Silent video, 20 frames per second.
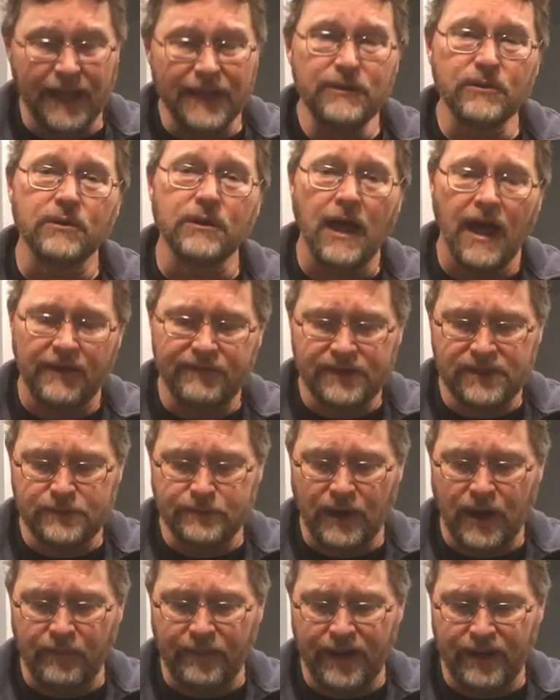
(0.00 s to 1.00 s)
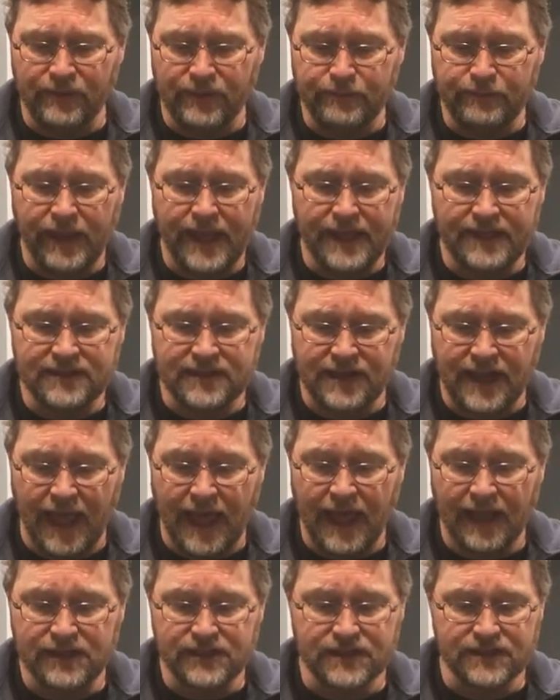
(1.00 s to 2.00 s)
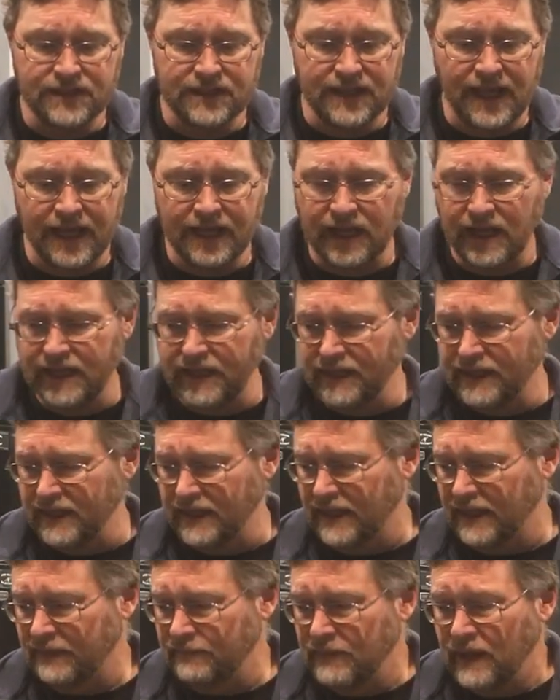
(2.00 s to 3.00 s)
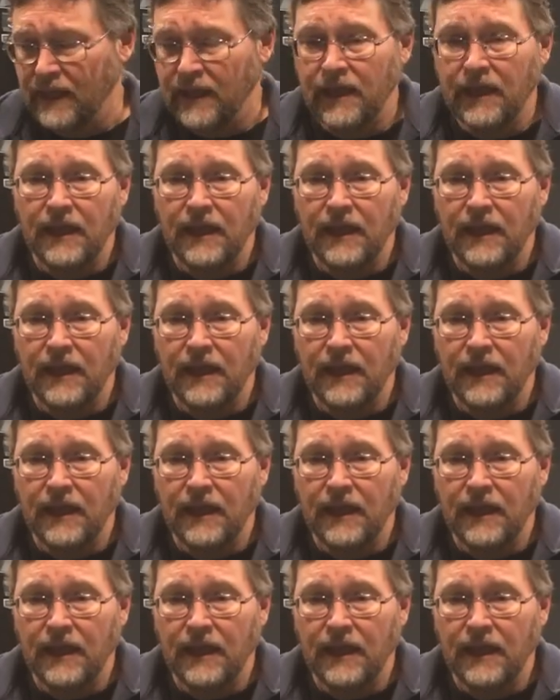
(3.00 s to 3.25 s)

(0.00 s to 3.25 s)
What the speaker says: I do a lot of experimenting with baits and actions and that kind of thing.